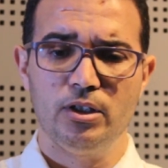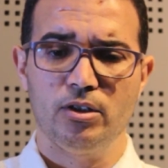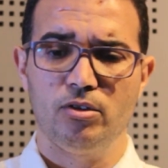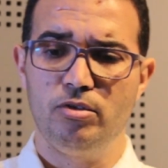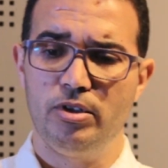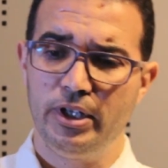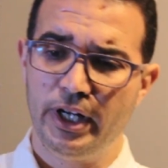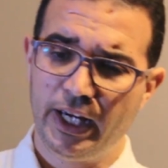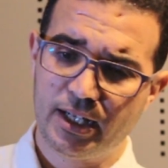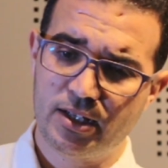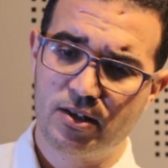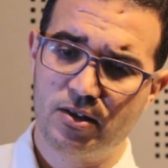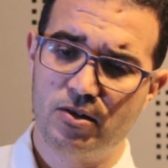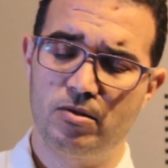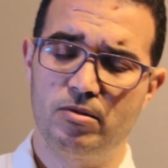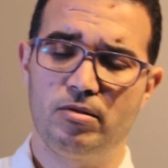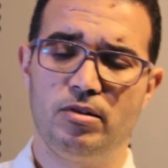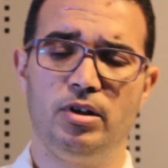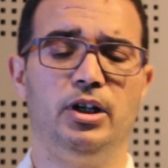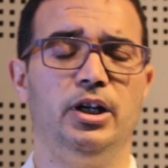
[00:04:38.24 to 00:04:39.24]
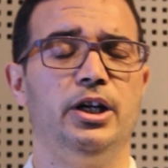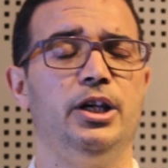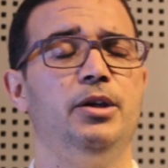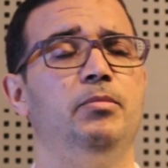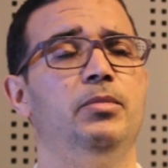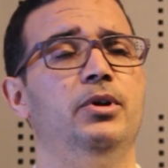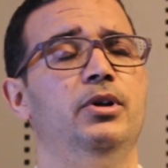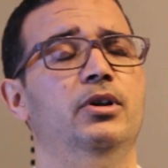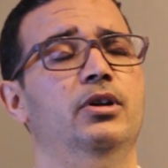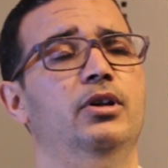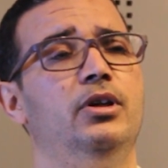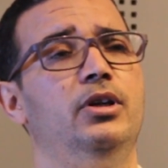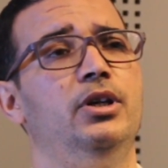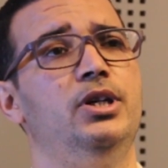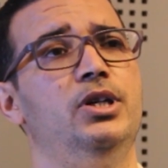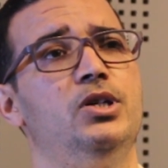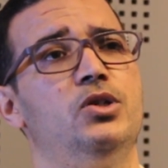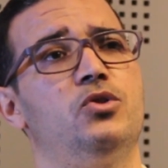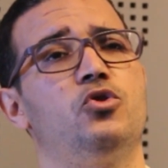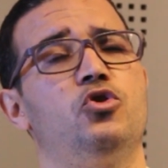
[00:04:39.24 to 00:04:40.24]
The next type
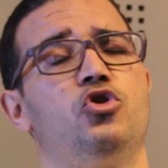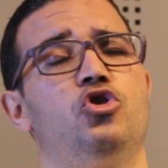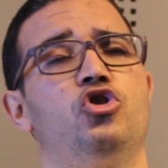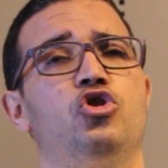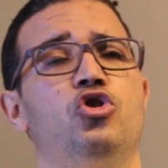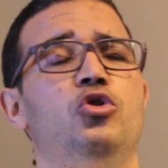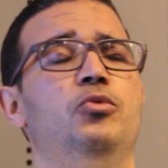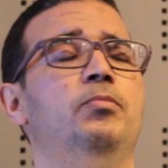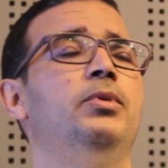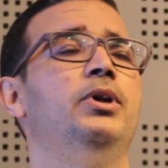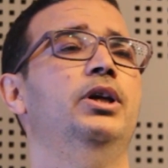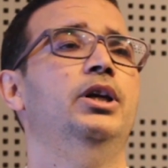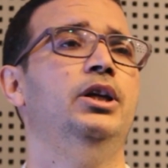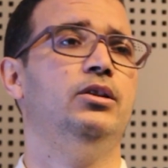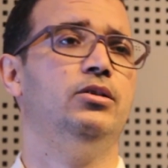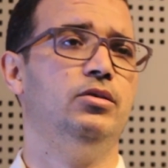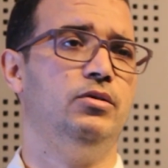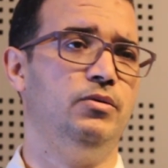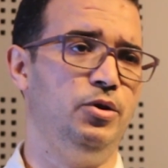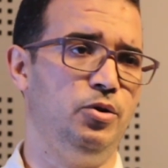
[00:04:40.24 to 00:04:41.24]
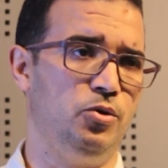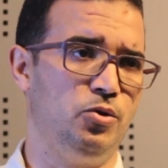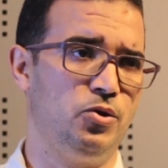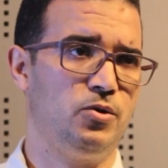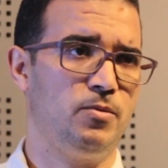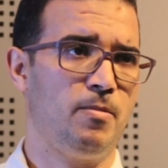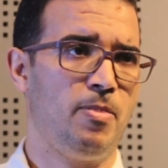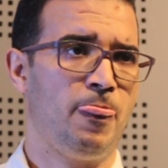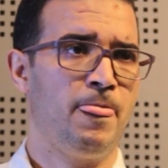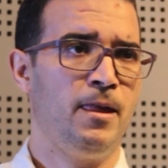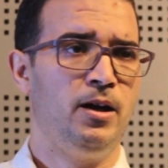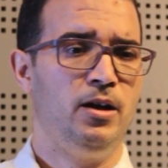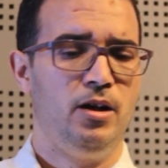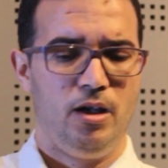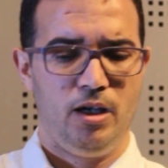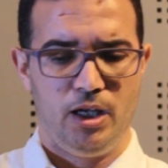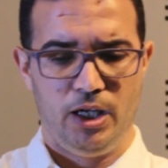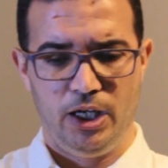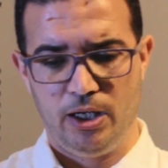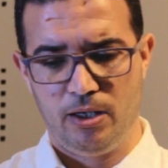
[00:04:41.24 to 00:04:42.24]
is group interviews.
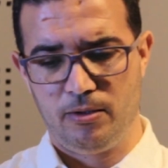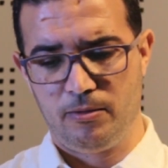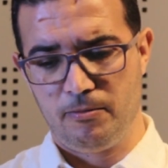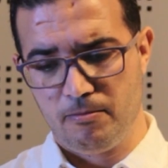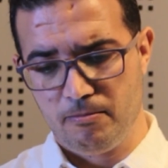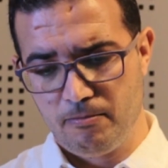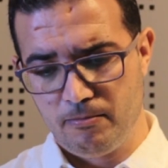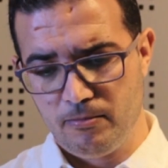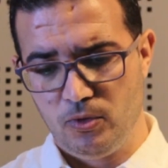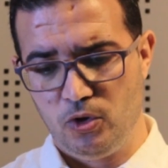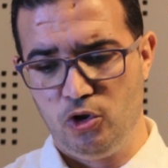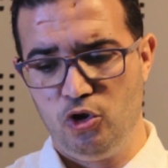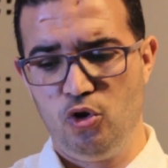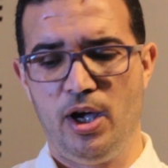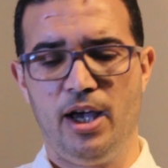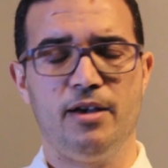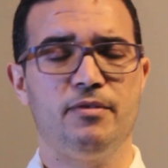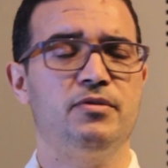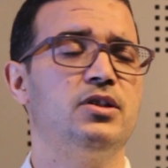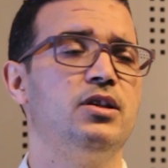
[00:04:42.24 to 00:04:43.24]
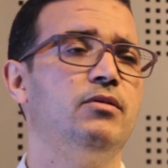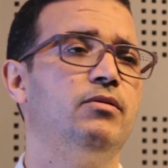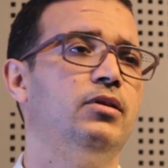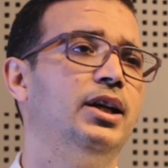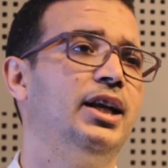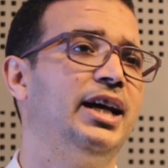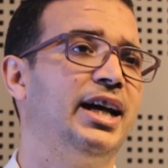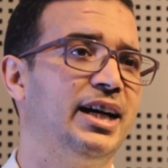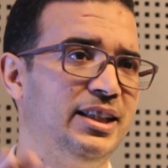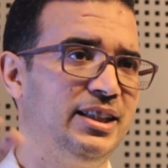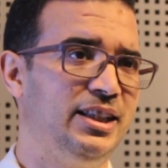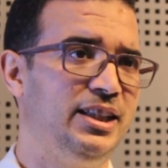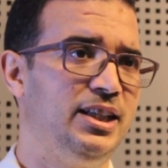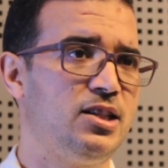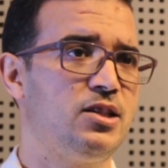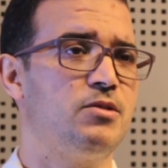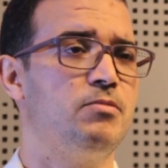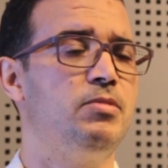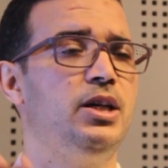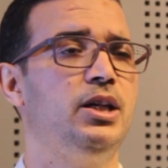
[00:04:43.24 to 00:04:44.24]
Here you have several
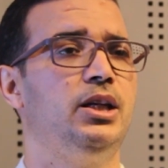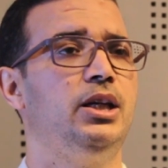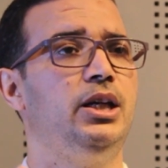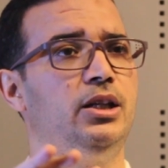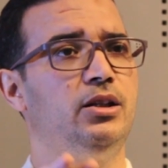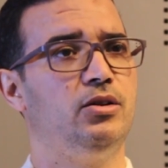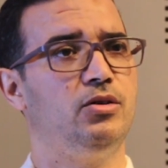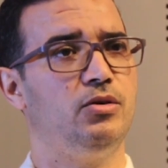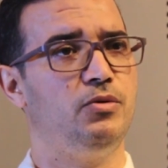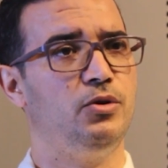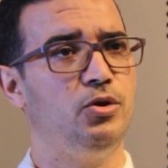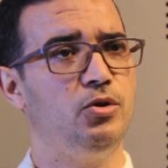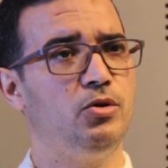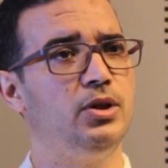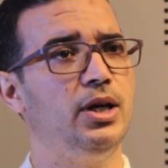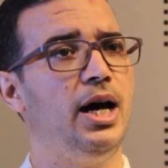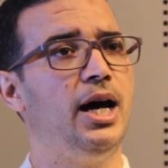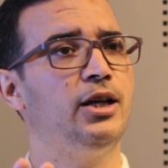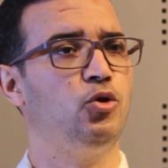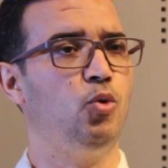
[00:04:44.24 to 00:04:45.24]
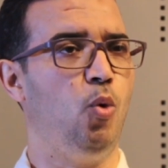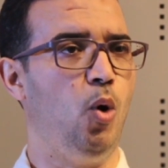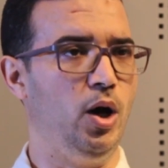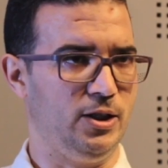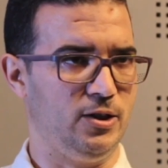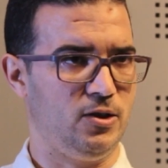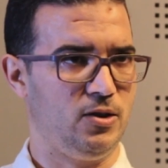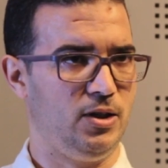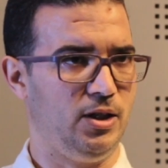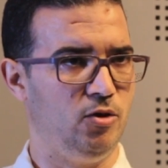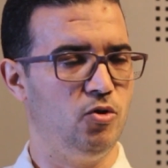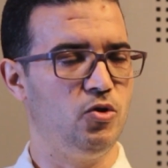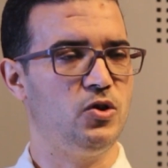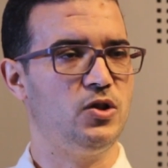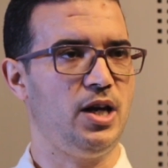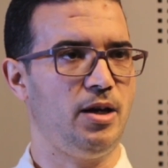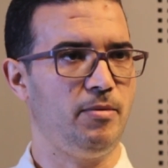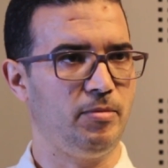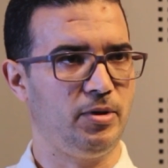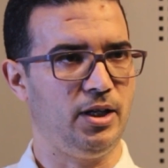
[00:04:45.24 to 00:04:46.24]
candidates being interviewed at once, at the
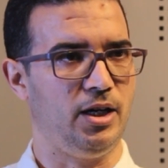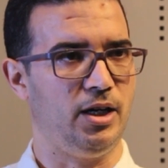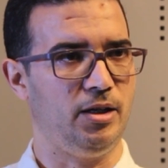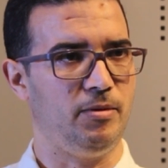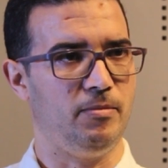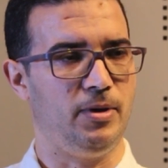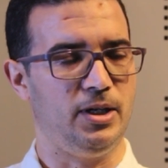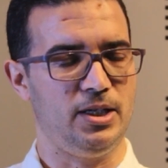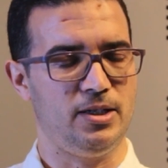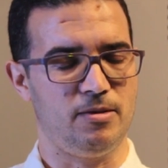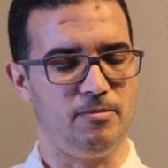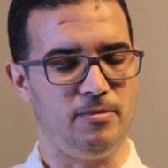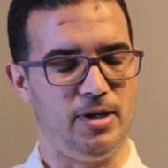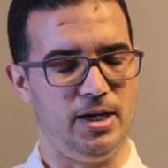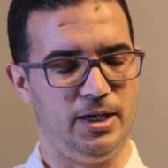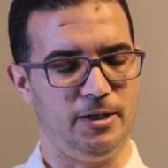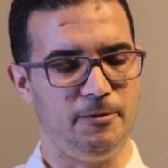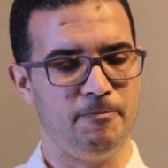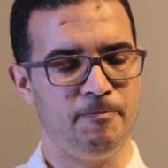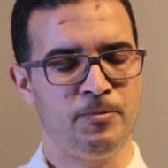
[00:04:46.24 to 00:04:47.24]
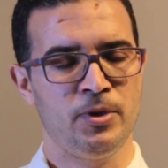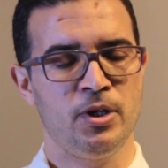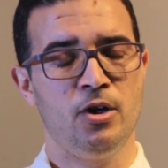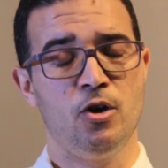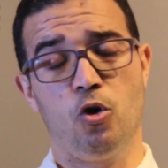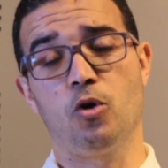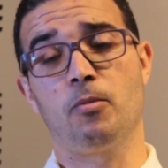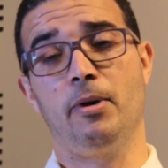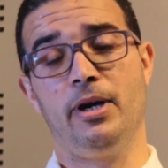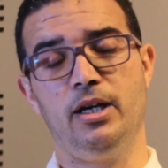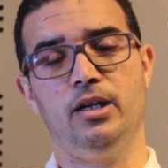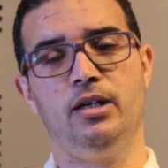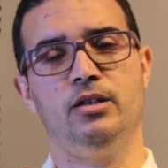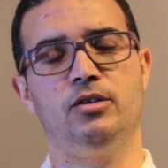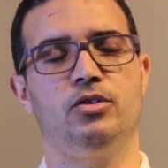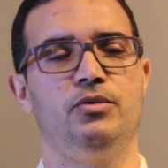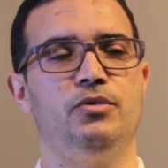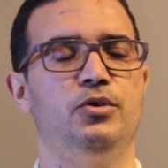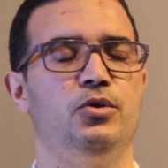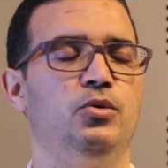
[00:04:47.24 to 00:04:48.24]
same time by somebody, or by
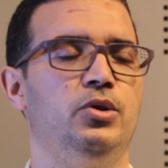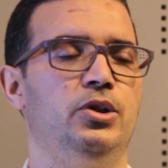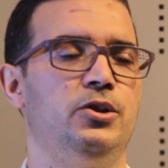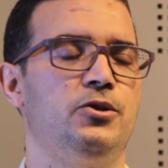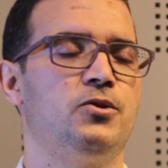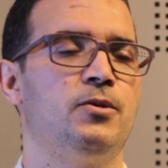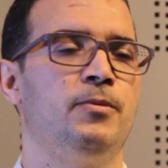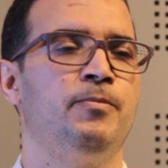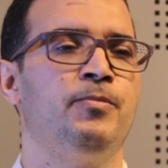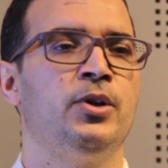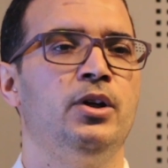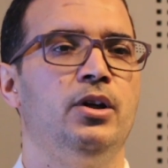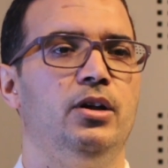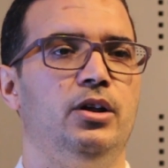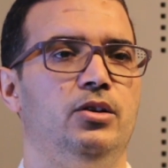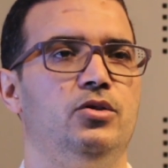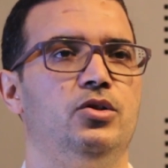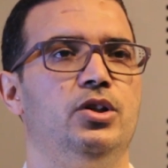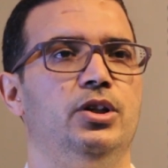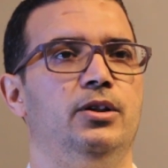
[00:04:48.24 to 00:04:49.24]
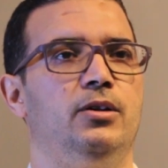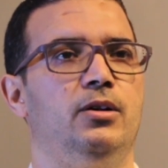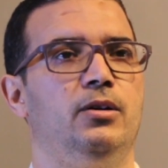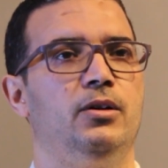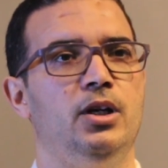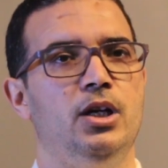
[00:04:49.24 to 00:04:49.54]
interviewers in general.